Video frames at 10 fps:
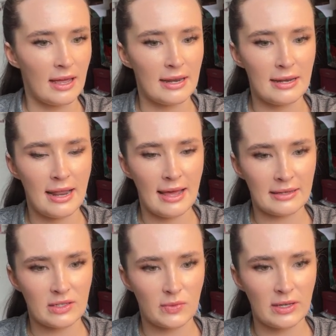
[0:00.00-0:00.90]

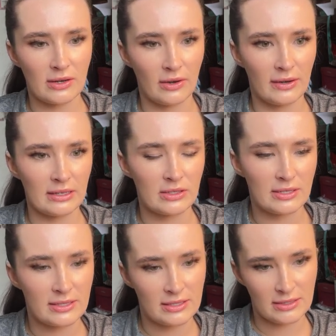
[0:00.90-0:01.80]
Next, we're going to
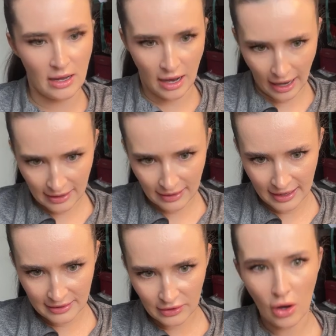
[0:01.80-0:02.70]

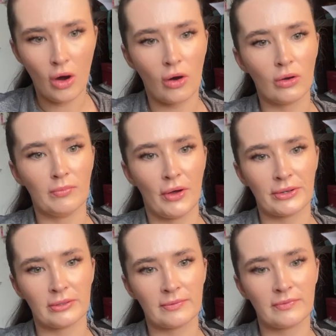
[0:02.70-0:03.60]
highlight the whole
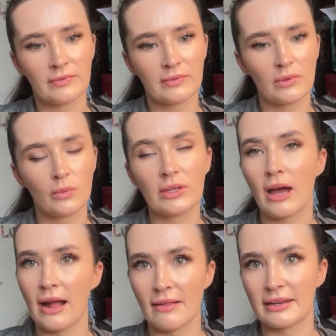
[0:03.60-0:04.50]
model. With
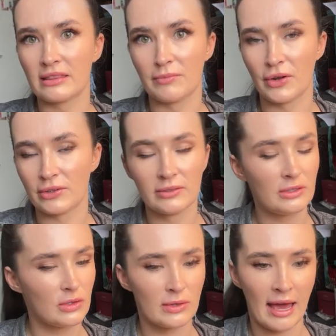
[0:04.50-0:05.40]
highlighting the model,
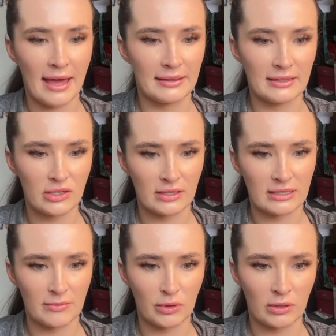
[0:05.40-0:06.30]
you can literally
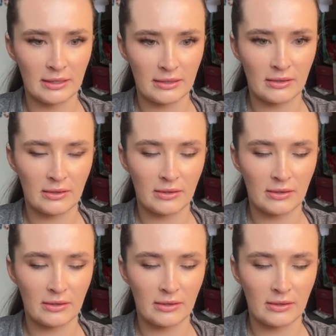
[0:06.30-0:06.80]
double click.